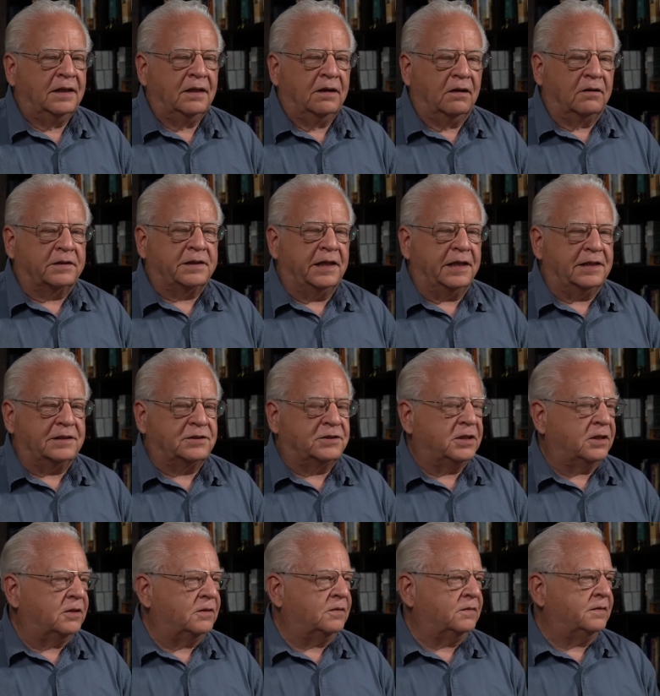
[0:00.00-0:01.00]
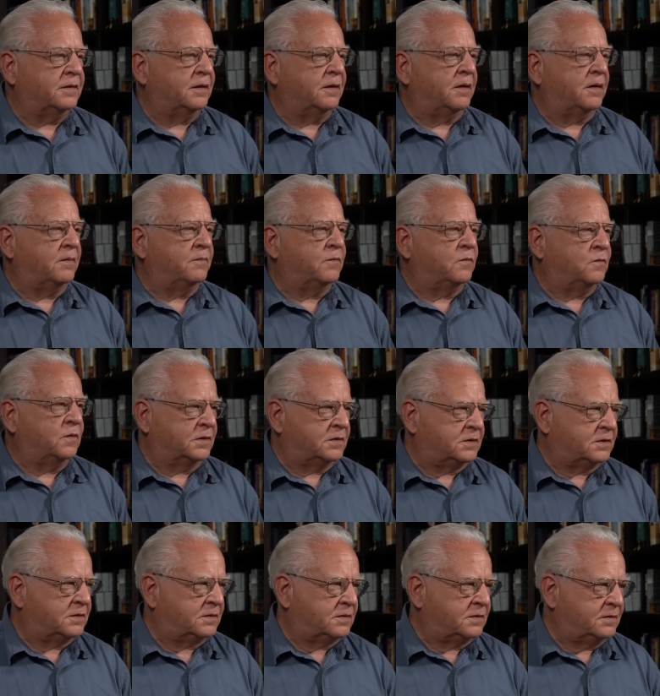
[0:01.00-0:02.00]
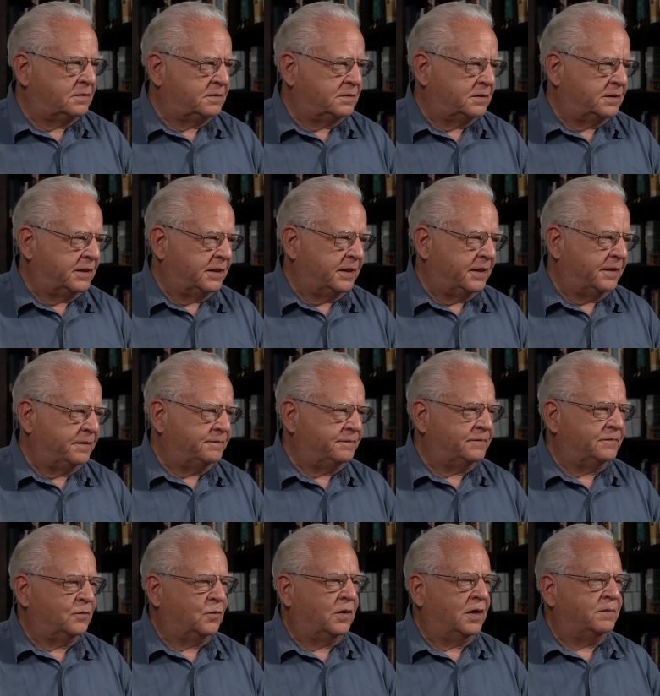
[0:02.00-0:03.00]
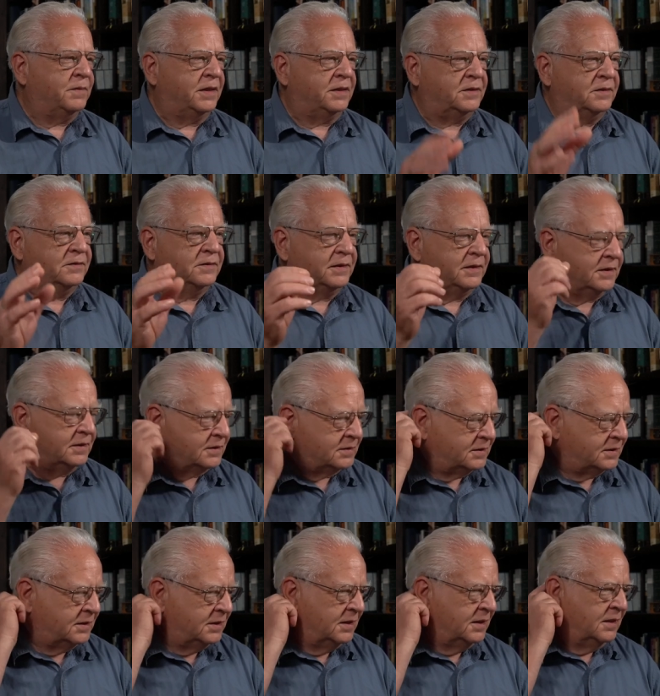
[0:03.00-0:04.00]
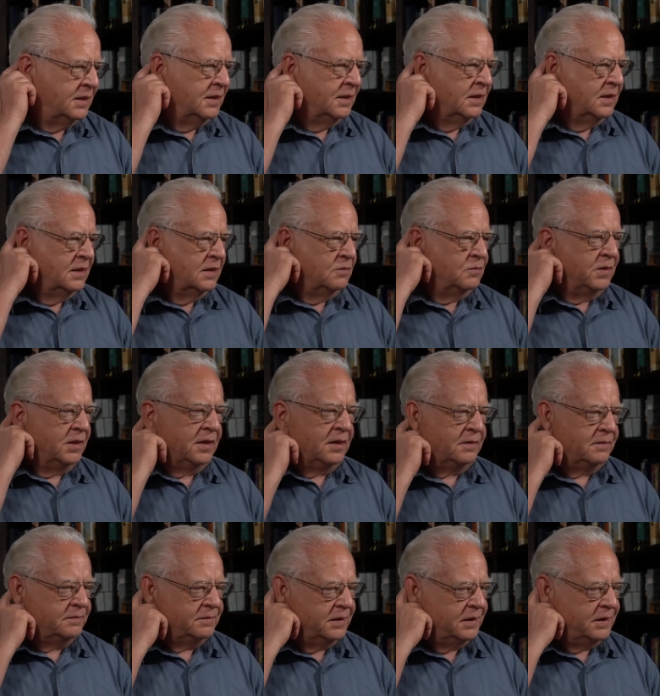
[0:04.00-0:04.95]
Okay, so uh, what's today? Why am I doing this? Well,